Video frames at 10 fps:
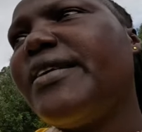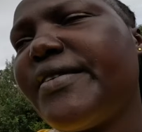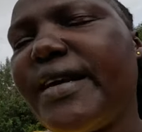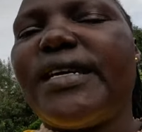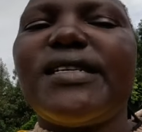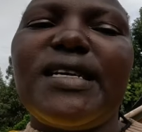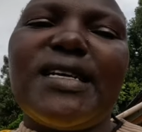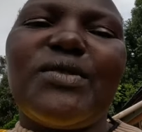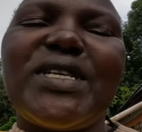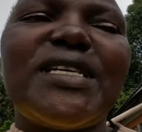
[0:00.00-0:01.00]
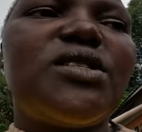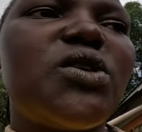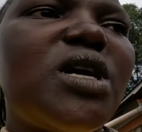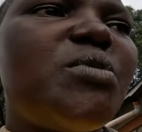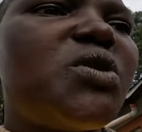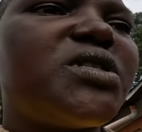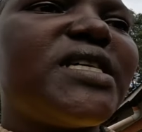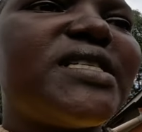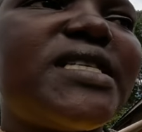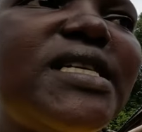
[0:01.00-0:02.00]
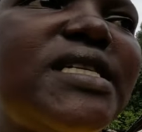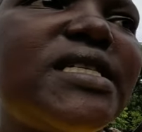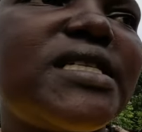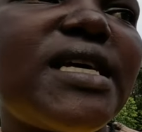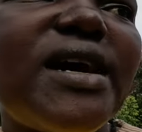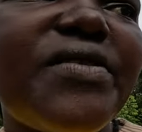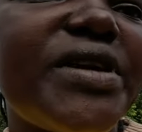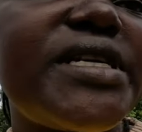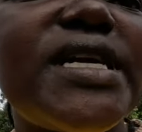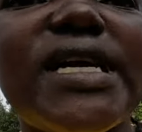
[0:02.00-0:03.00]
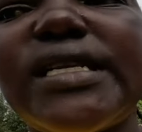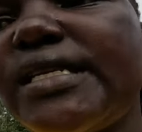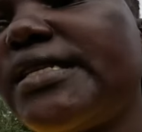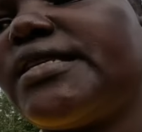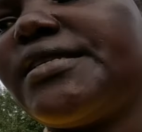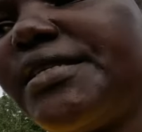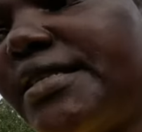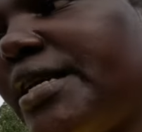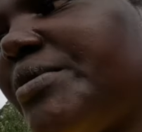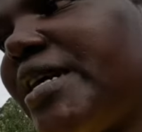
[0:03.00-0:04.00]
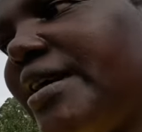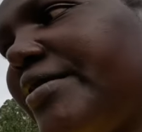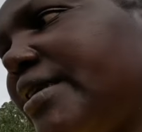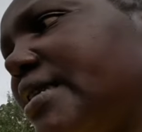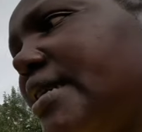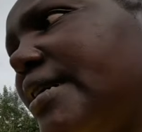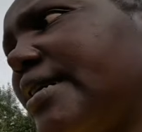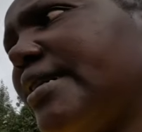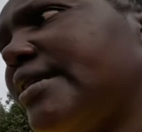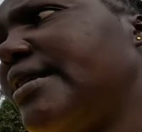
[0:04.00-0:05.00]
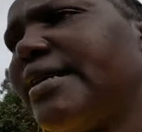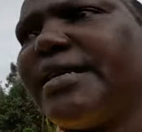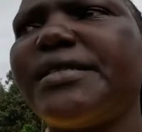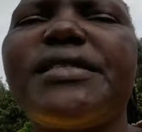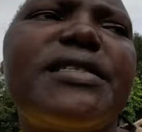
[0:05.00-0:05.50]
area. Yeah, when I talk about asal, it's arid and semi-arid area.